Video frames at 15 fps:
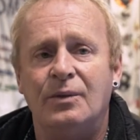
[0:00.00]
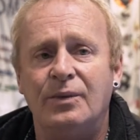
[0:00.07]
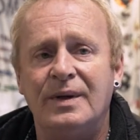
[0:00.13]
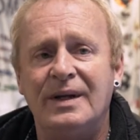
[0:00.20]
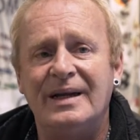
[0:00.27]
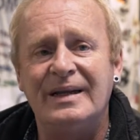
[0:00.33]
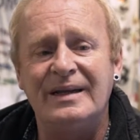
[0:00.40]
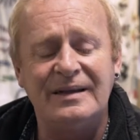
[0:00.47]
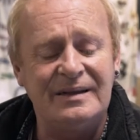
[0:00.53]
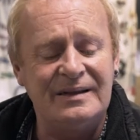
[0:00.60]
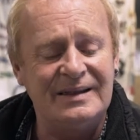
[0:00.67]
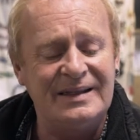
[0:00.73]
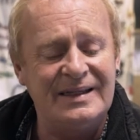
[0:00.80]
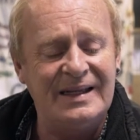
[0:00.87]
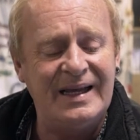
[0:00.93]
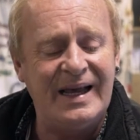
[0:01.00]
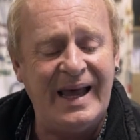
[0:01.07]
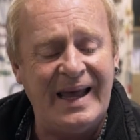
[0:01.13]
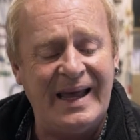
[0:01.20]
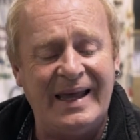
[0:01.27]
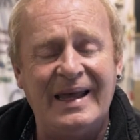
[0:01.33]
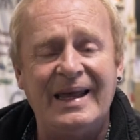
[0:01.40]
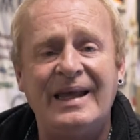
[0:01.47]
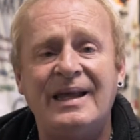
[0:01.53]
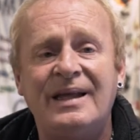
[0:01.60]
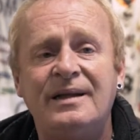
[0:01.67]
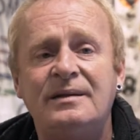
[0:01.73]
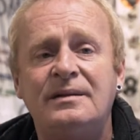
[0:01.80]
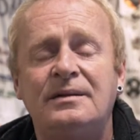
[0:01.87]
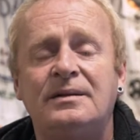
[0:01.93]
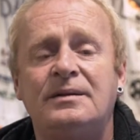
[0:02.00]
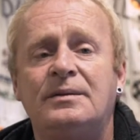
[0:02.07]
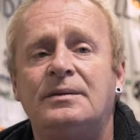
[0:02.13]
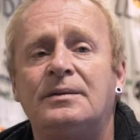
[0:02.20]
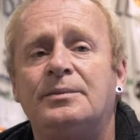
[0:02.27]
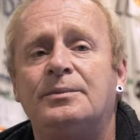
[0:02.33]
with a little help